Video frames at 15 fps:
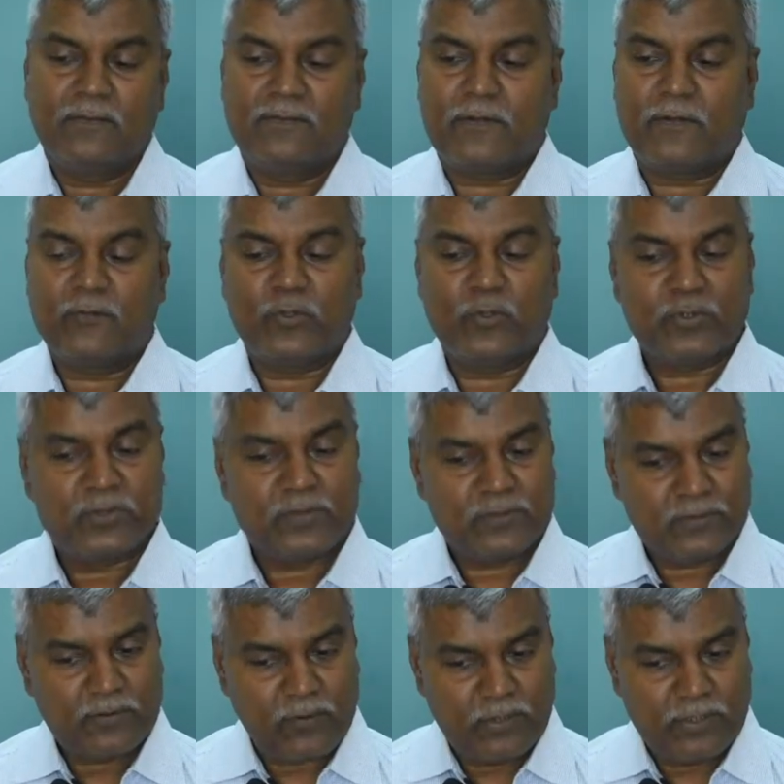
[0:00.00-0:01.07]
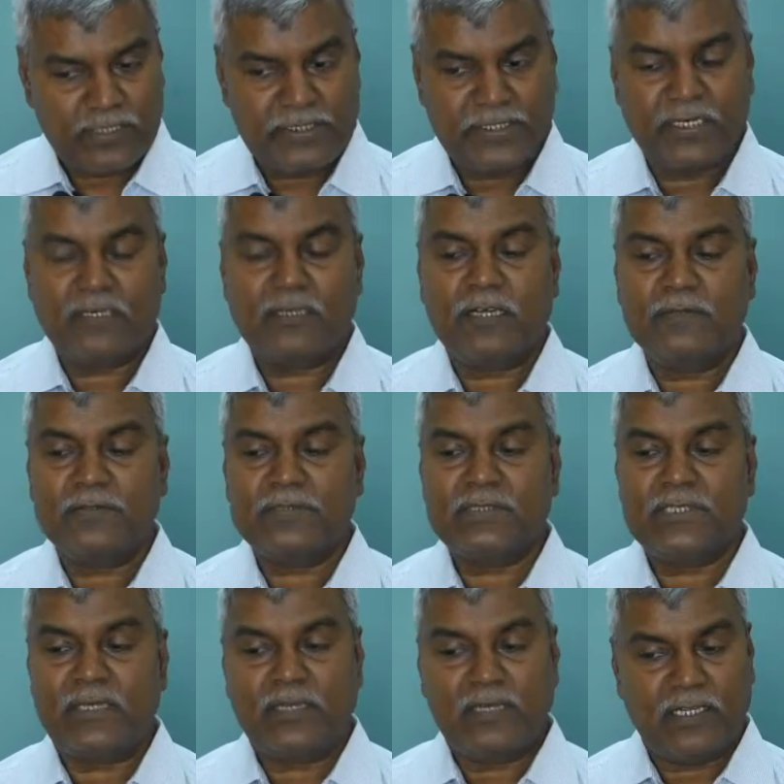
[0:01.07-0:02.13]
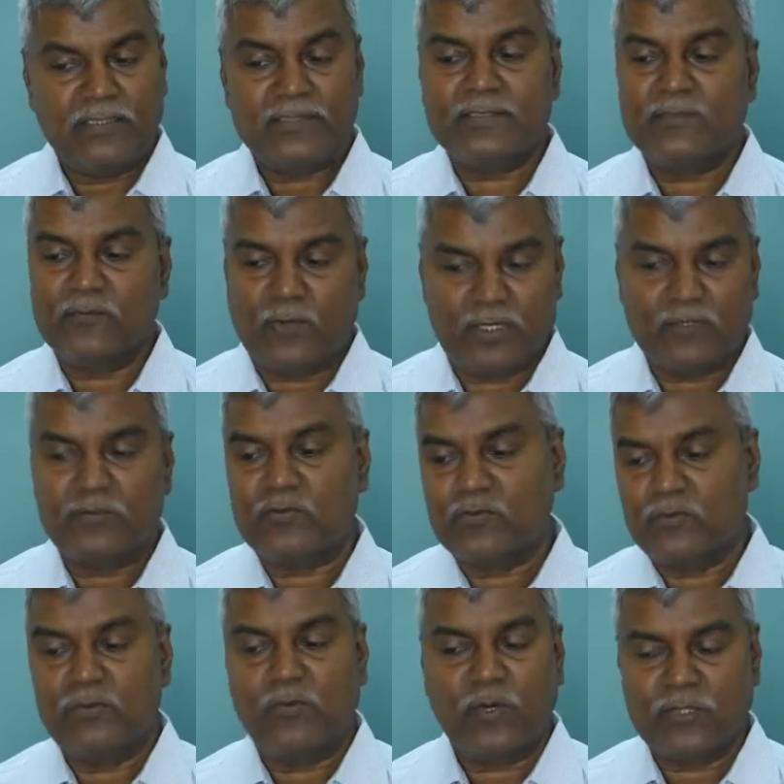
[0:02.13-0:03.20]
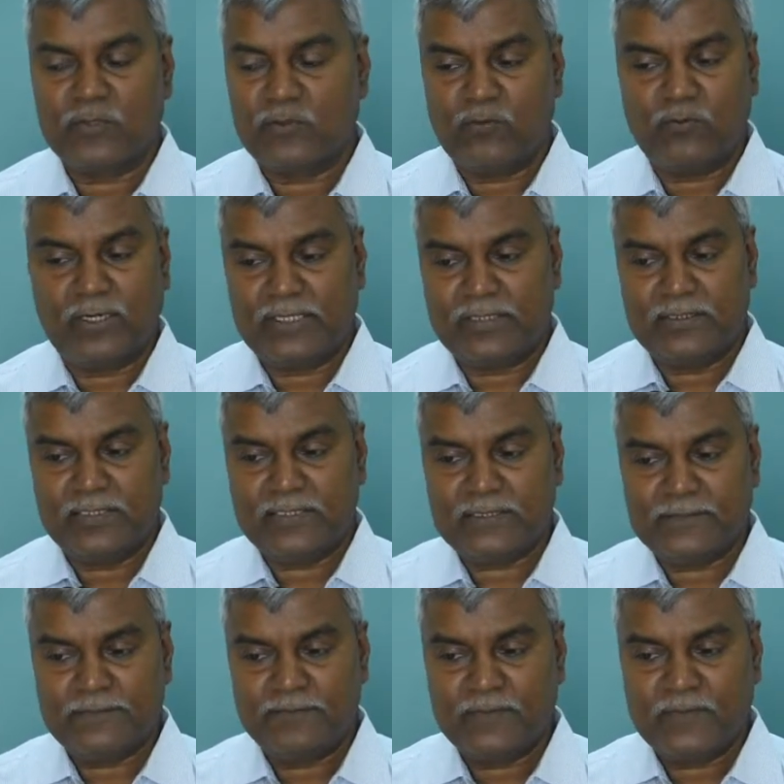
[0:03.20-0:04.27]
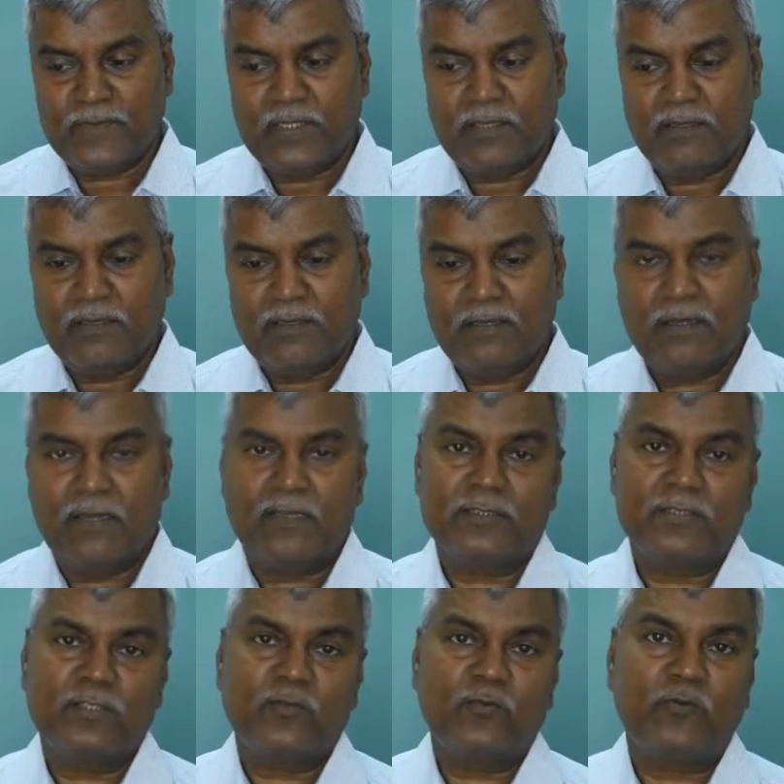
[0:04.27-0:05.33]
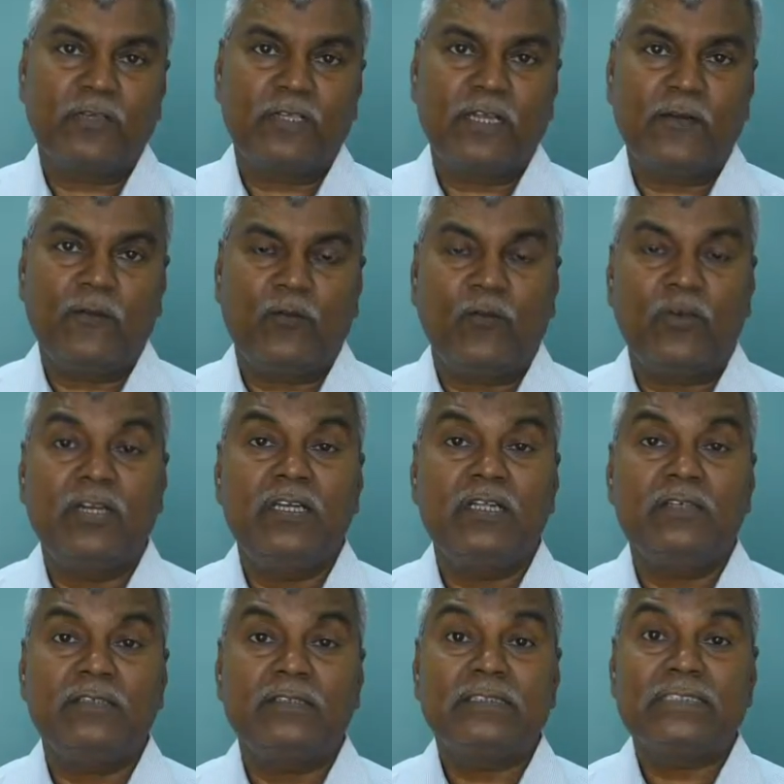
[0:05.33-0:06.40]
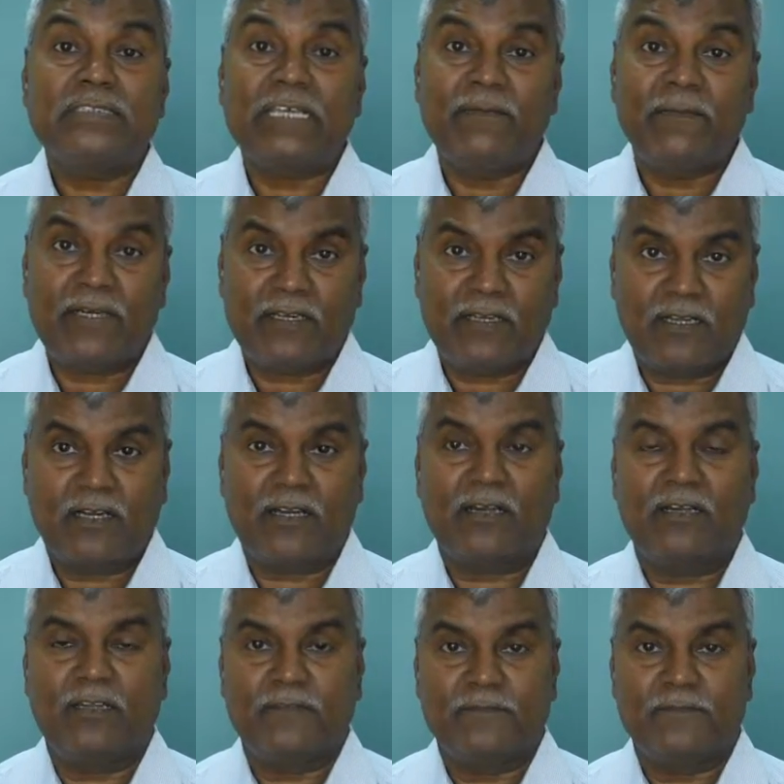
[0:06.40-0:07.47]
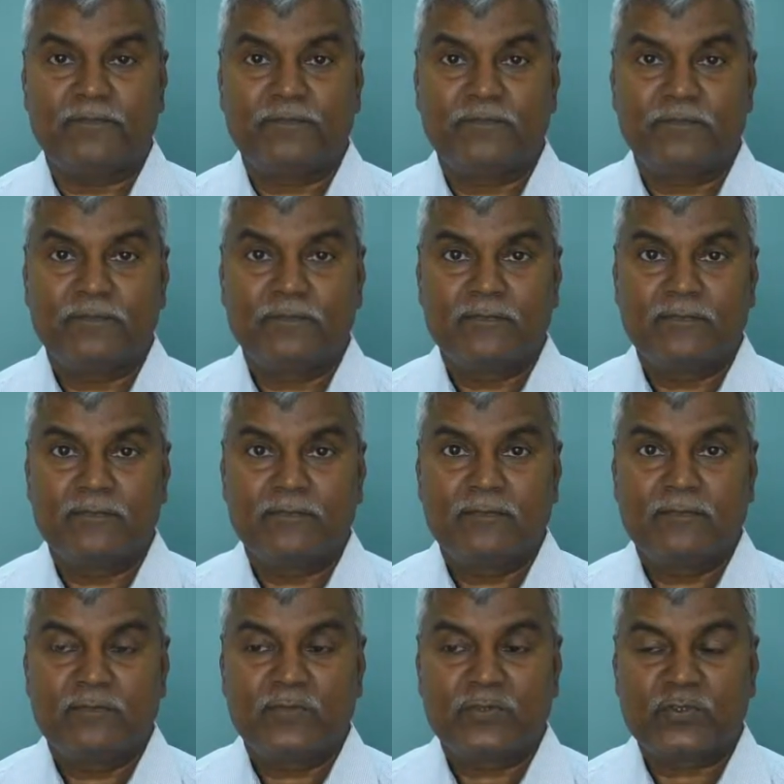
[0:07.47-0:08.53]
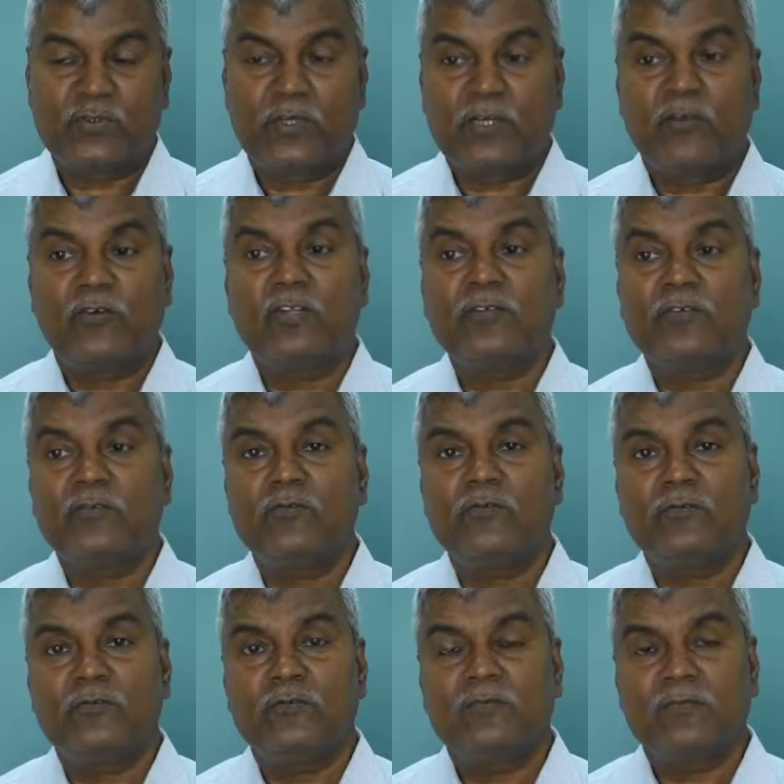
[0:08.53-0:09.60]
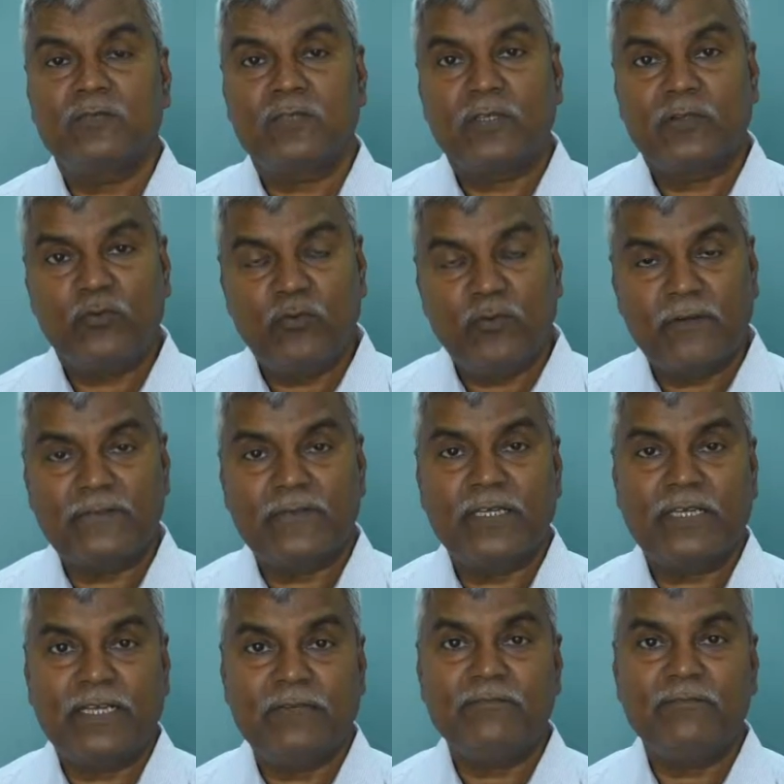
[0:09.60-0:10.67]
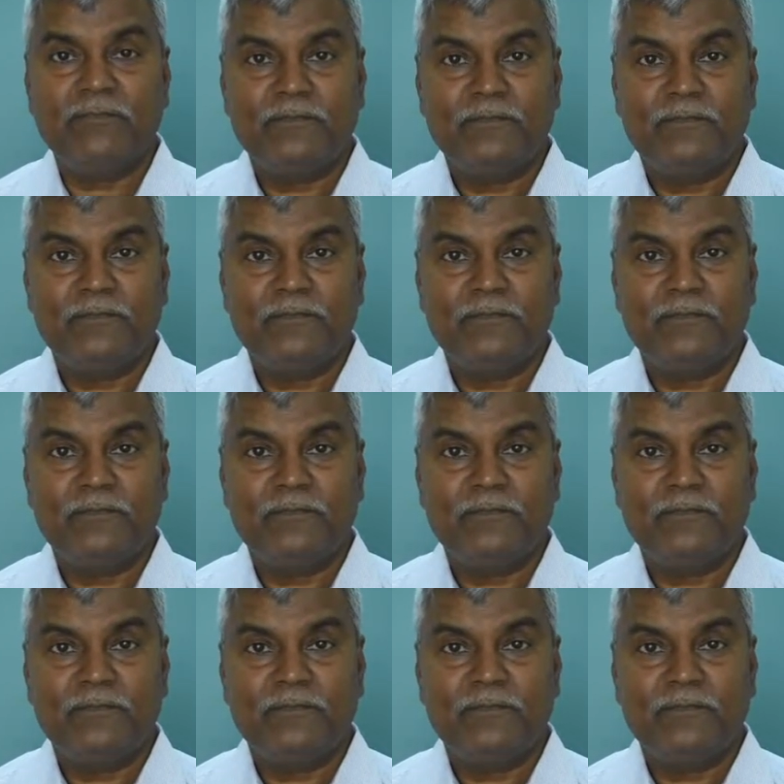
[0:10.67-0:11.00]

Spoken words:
from all the 10 cups and tells 1, 2, 1, 2 like this, and she could tell only 7 correctly. So according to the rule of the game,